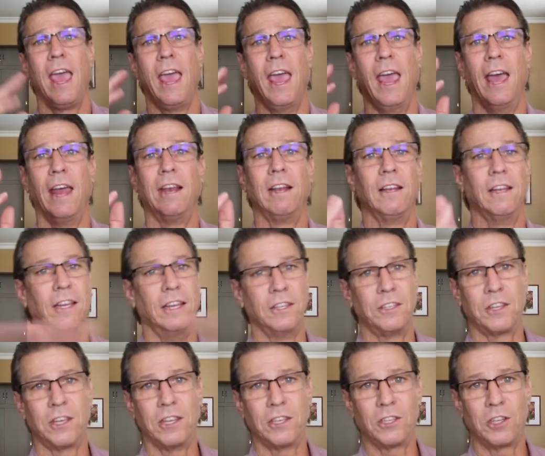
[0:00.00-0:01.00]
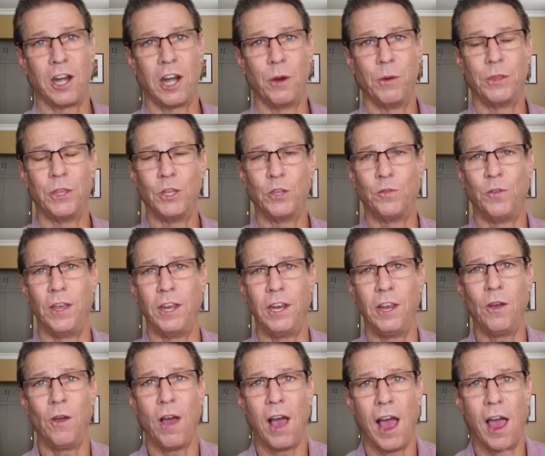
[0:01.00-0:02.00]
And let's get started with this video.